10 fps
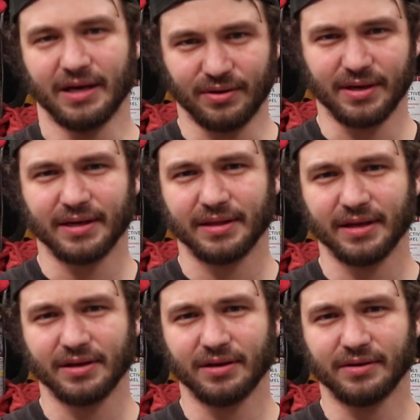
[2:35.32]
I'd like to
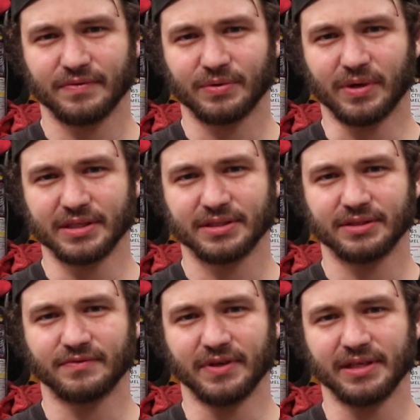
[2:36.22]
thank y'all for watching
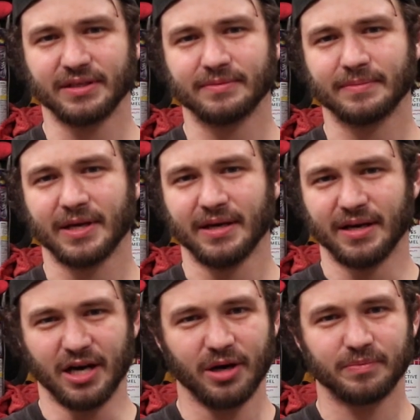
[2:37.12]
this video.
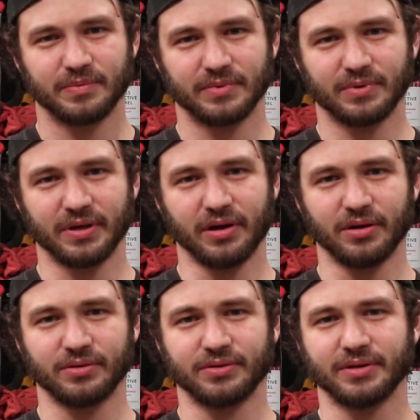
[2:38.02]
I hope what
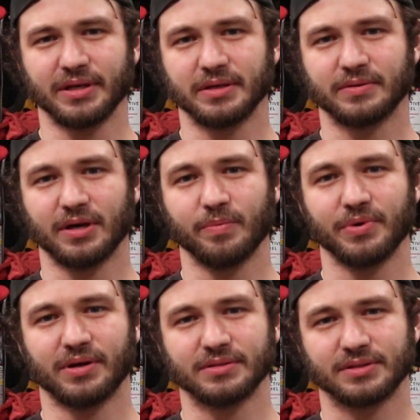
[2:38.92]
y'all learned here will
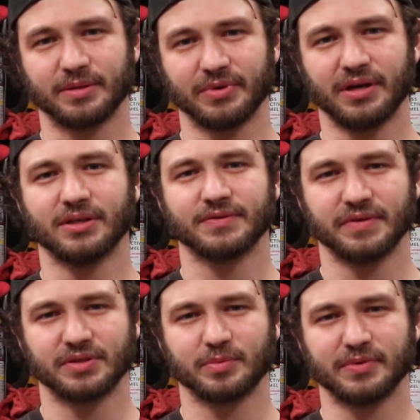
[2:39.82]
help you on some of y'all's
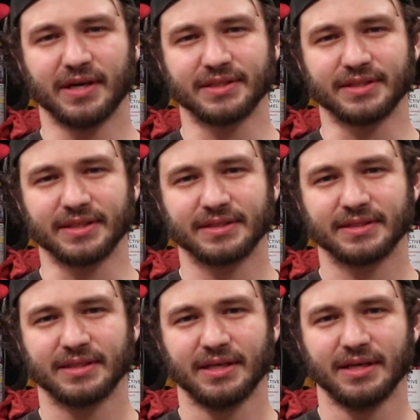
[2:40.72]
future projects.